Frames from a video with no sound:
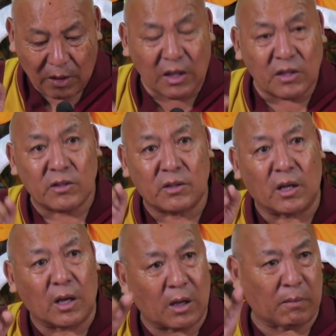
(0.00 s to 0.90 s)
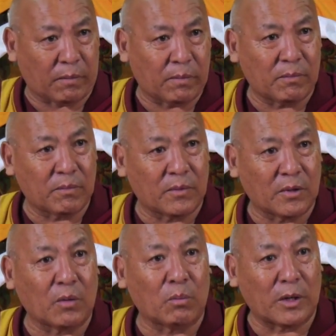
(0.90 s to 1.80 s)
he's the knife,
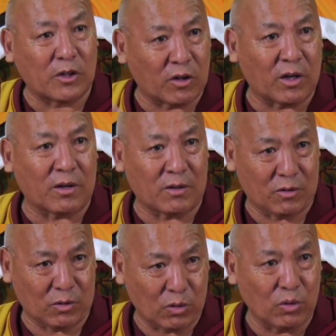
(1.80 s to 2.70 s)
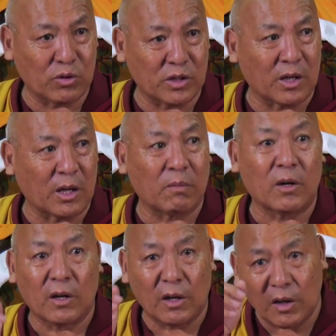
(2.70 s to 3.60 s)
the murderer or who used the knife,
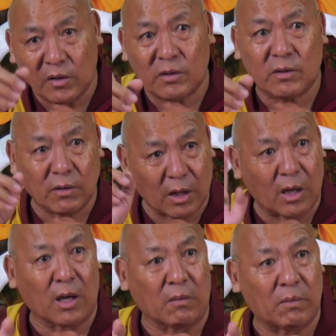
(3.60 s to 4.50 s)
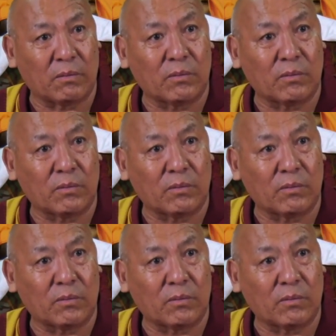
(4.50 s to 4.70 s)
he's the knife.